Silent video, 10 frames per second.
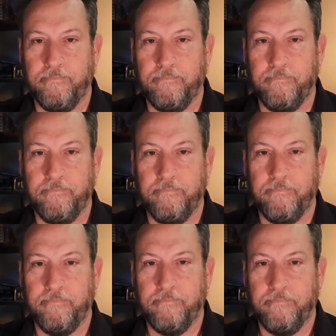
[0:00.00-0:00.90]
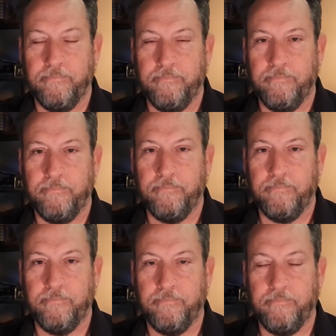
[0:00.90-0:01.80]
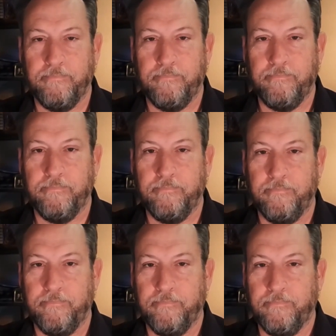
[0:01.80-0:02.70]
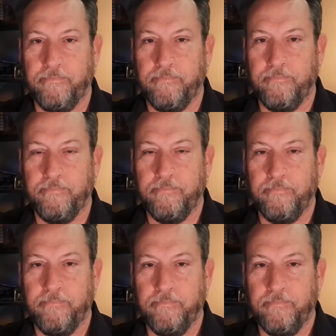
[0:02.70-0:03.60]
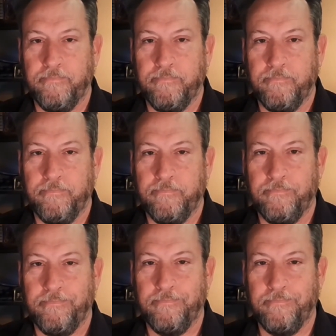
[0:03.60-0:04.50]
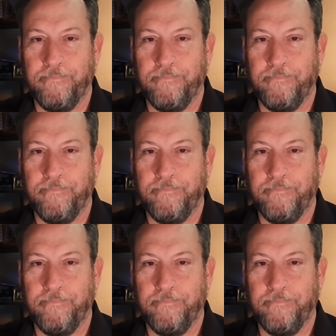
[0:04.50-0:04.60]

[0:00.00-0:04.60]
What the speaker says: [no speech]